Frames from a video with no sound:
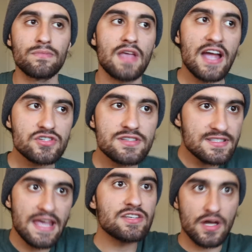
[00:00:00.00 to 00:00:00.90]
I just
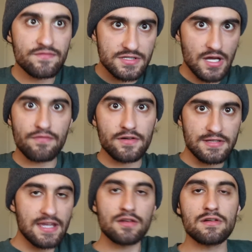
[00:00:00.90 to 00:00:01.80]
say dumb stuff on
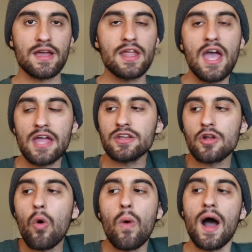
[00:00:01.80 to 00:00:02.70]
the internet, and you
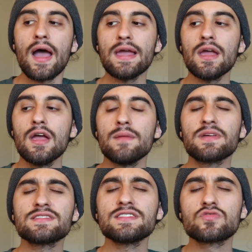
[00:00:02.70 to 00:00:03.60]
know why?
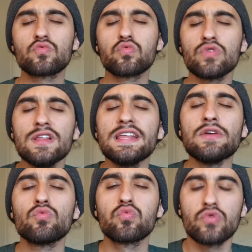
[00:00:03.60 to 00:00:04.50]
Because it's
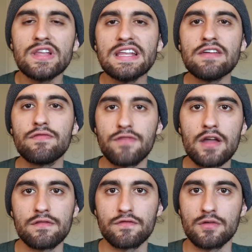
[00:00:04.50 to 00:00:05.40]
really
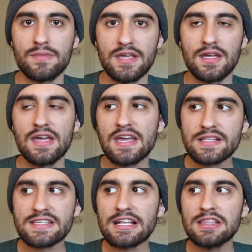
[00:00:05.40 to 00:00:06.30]
fun for me.
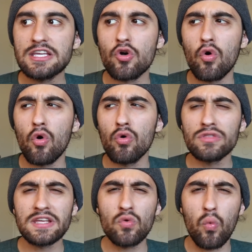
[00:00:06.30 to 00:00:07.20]
It's like the
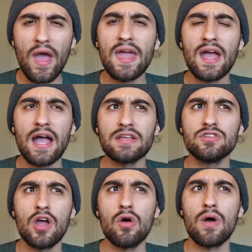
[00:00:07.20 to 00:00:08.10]
only way I
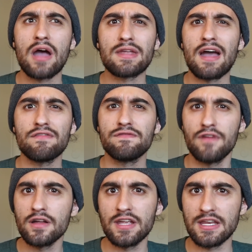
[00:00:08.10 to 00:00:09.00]
know how to have
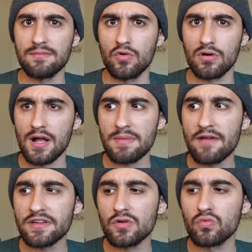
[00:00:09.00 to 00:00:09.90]
fun anymore. I'm
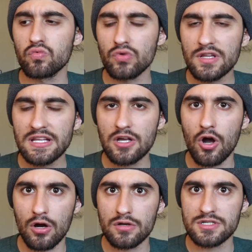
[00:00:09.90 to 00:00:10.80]
having a really
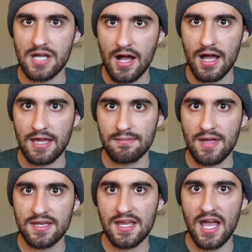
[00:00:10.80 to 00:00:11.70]
hard time,
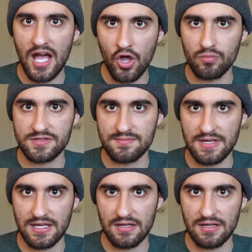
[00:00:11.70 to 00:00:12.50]
and it helps me.